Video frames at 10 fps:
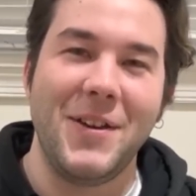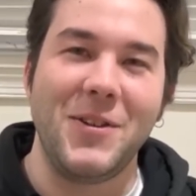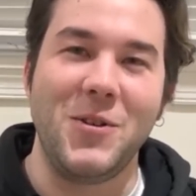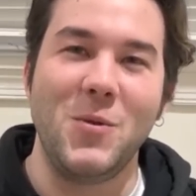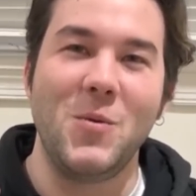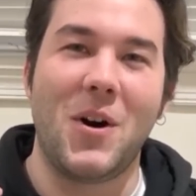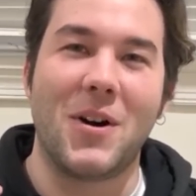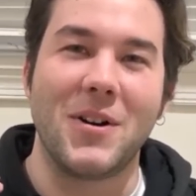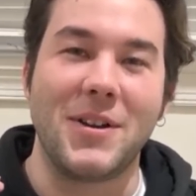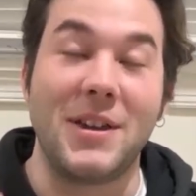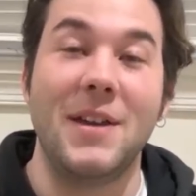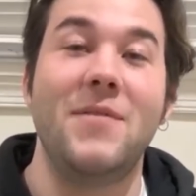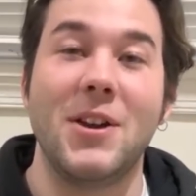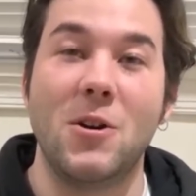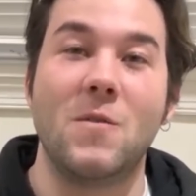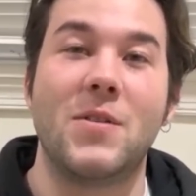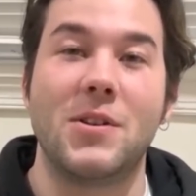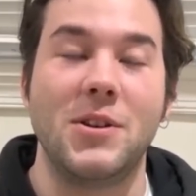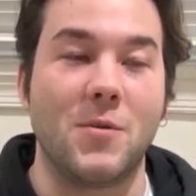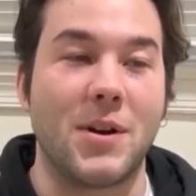You are giving
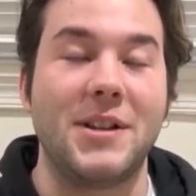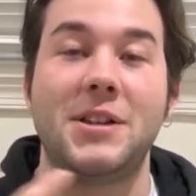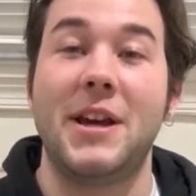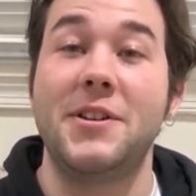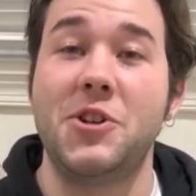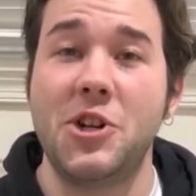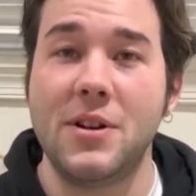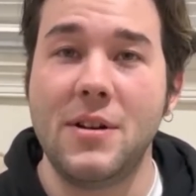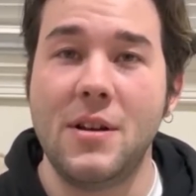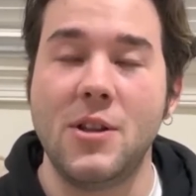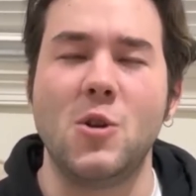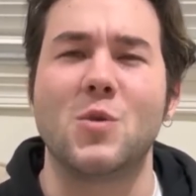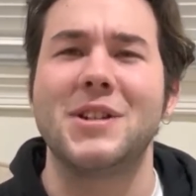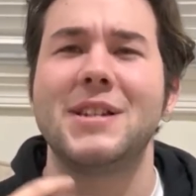over your attention, your